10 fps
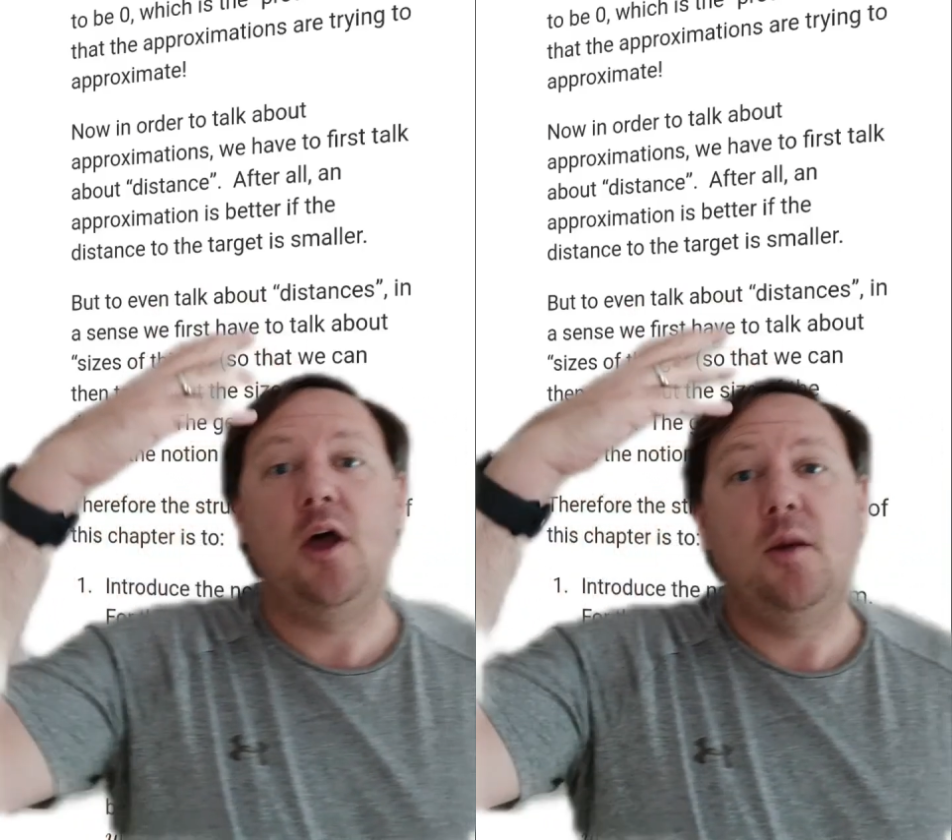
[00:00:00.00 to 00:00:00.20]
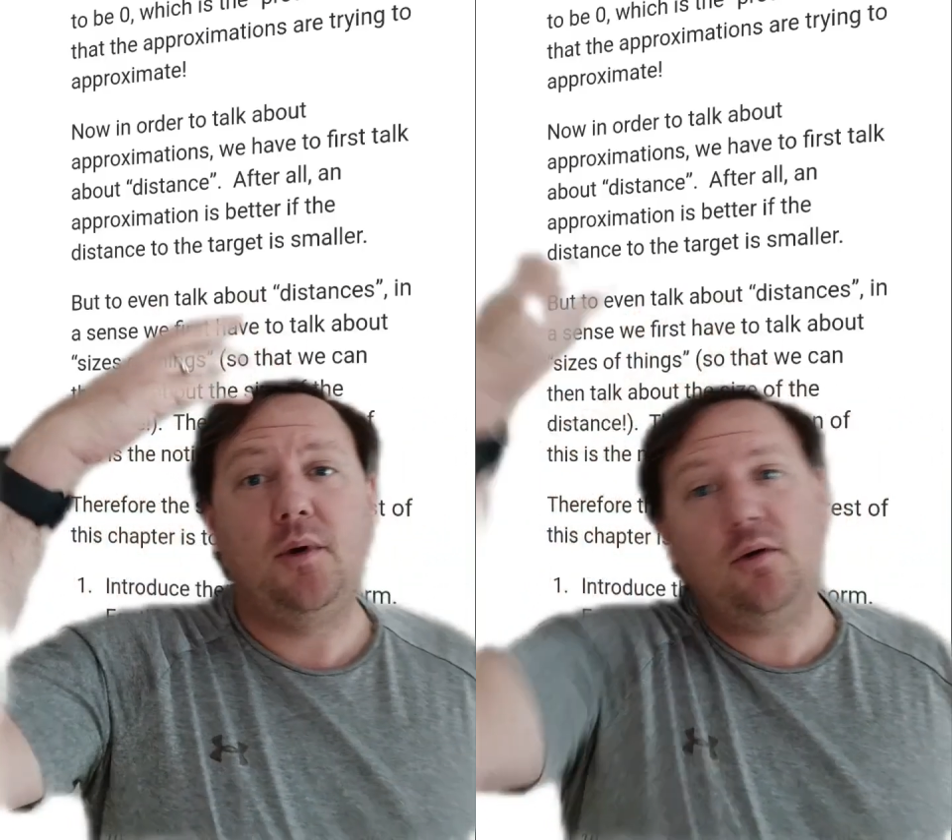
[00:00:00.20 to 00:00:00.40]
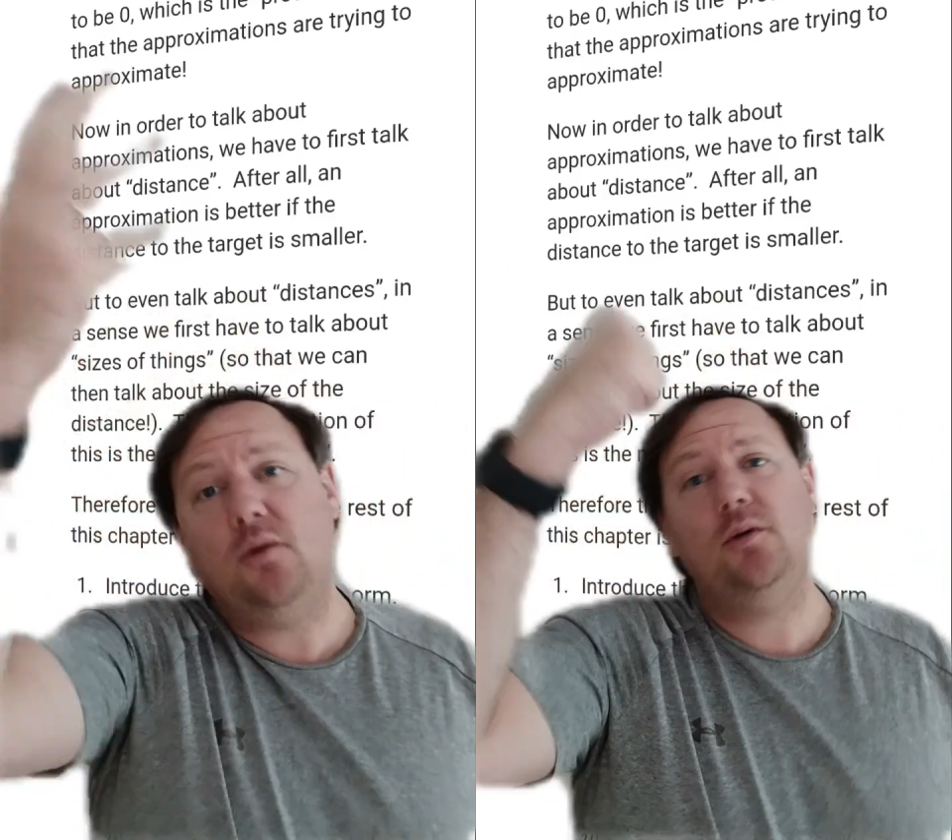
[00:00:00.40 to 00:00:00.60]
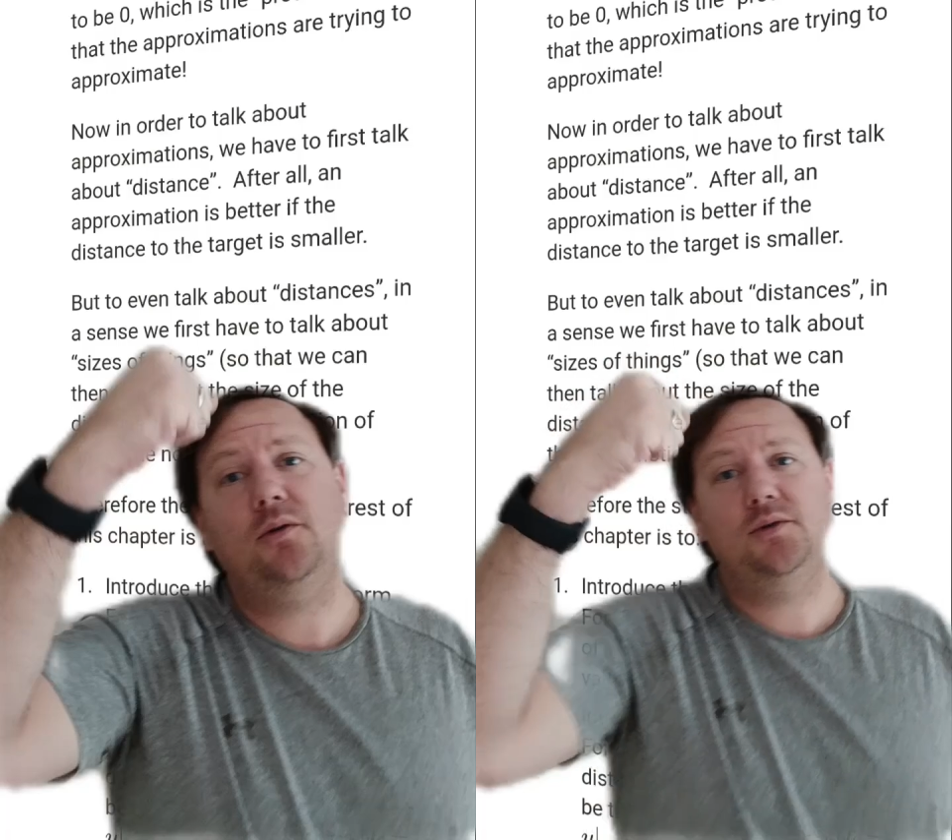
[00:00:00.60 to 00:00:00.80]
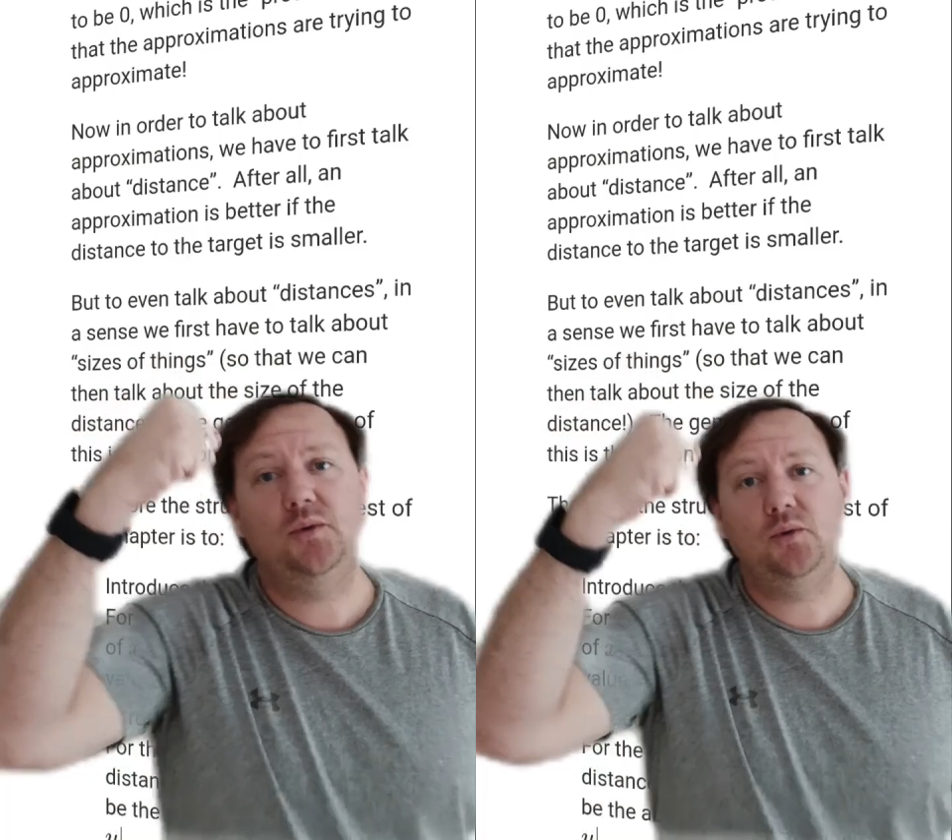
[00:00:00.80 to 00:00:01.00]
but in order
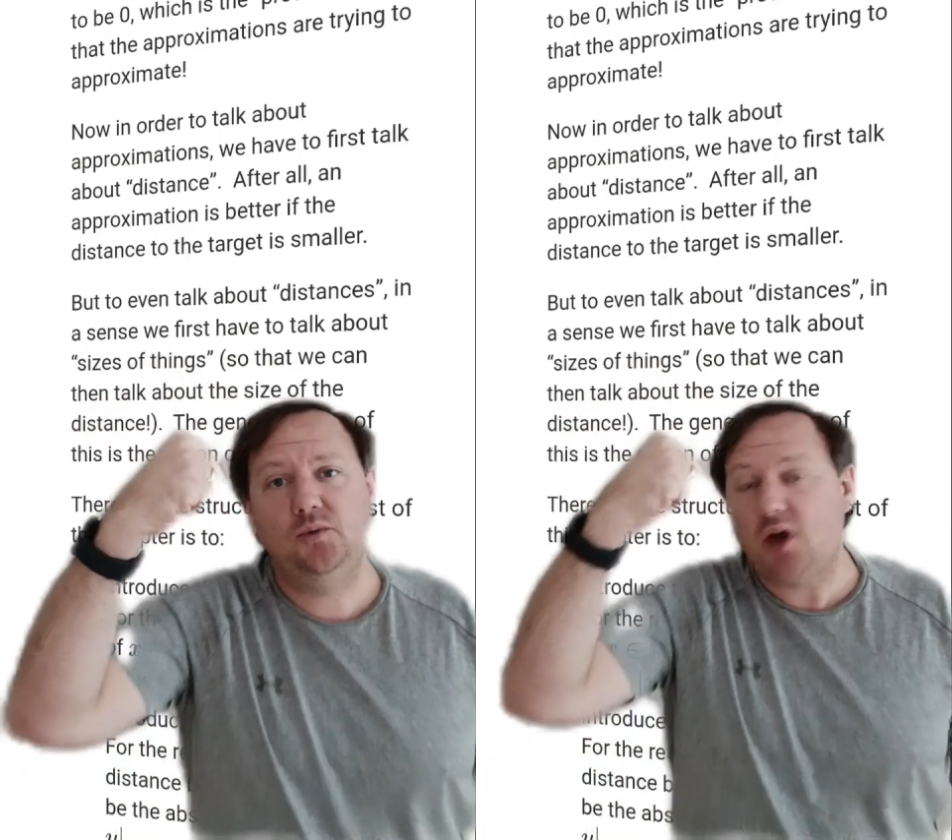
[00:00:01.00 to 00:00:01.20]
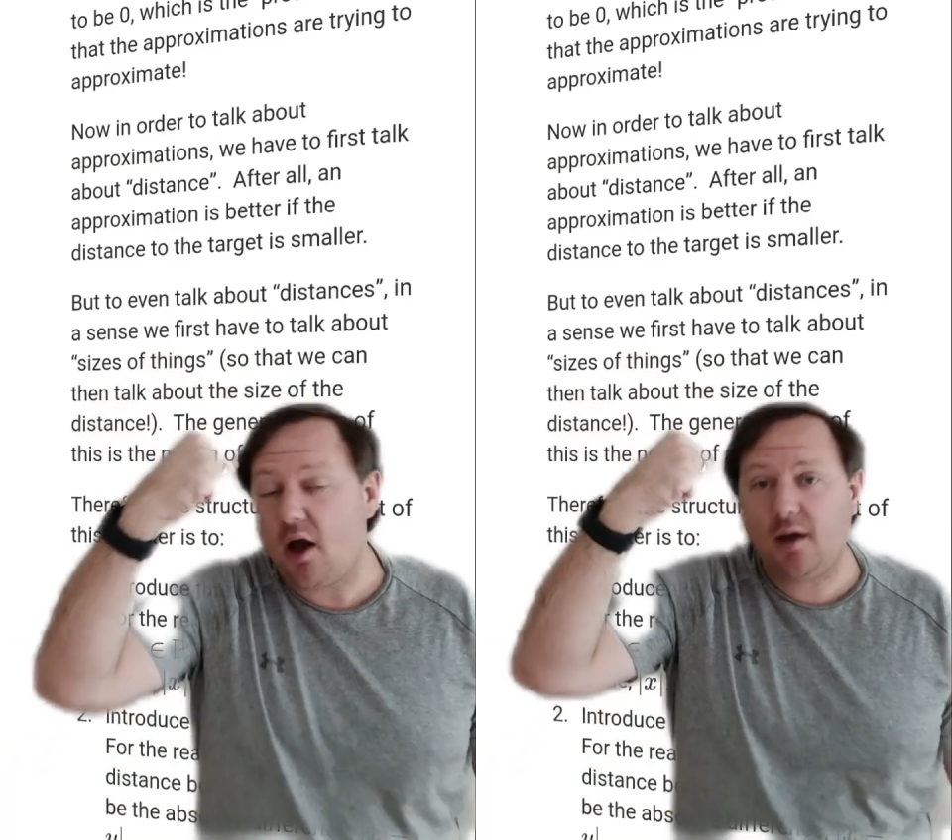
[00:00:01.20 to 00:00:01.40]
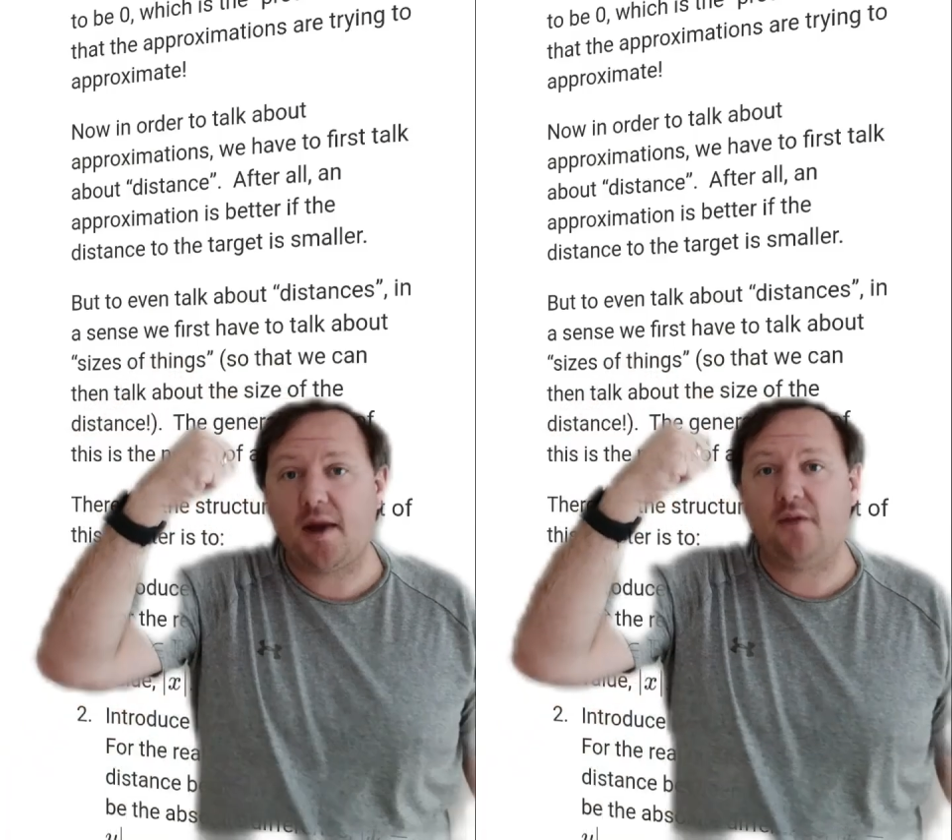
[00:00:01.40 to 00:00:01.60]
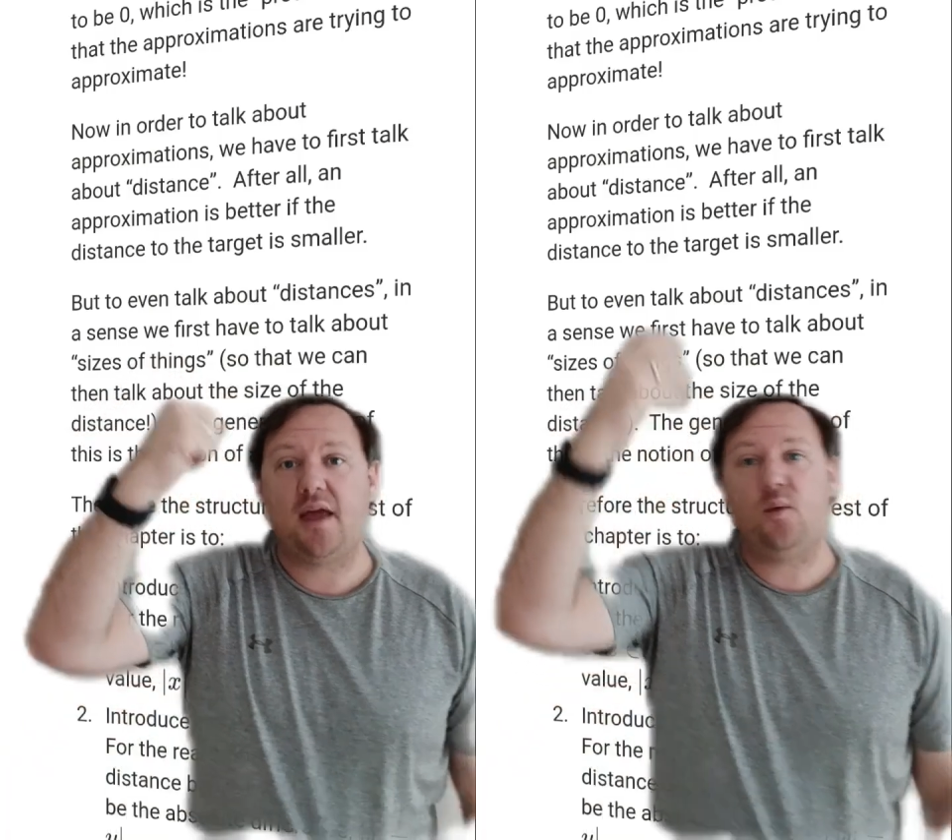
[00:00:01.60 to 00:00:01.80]
to talk about that,